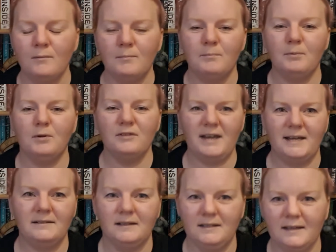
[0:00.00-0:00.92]
But
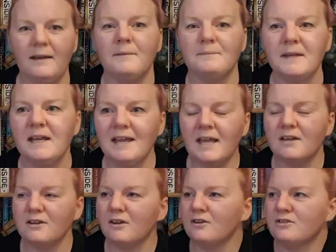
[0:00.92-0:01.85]
then, yeah,
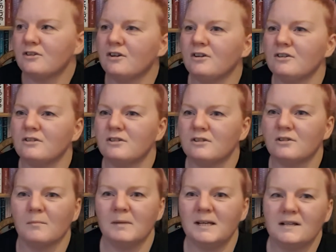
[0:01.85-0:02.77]
as soon as
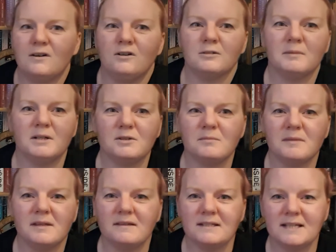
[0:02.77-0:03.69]
somebody talks about
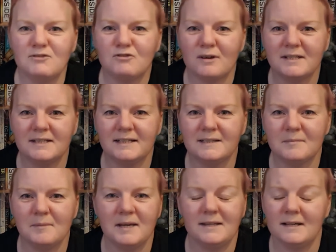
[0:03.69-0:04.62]
something that's interesting to
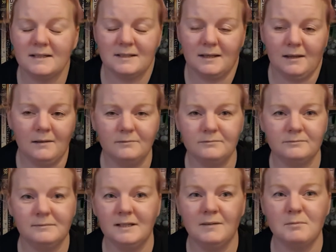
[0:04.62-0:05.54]
me, that's it.
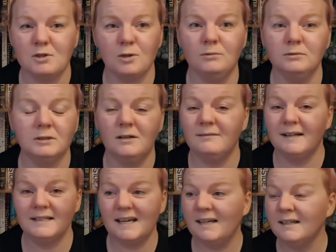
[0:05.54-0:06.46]
I'm sold
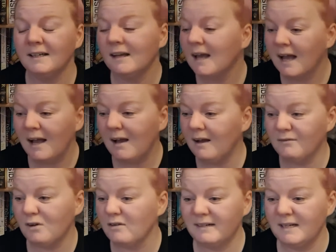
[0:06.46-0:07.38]
already. I've
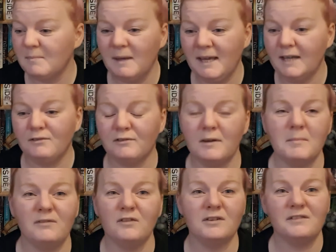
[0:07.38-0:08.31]
already paid for it
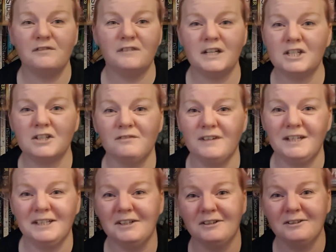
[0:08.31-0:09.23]
before they've finished the
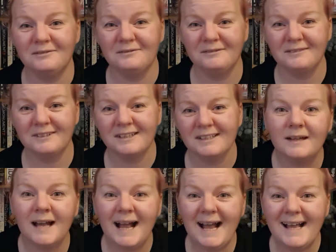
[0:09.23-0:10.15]
video.
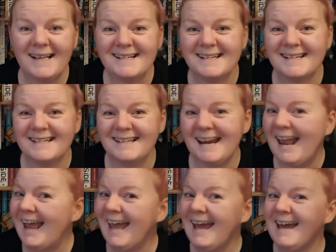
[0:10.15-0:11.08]
And
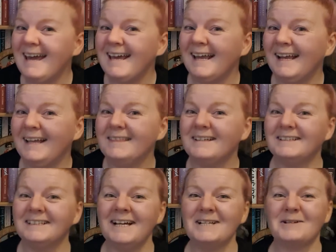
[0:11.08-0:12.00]
yay, the
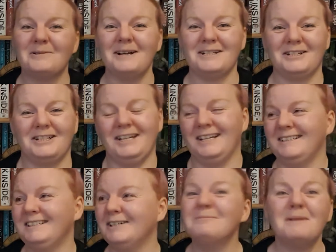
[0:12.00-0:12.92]
last
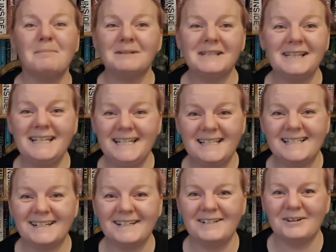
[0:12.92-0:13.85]
question, you'll be pleased
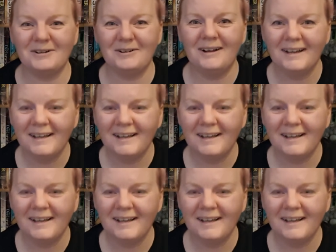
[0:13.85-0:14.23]
to know.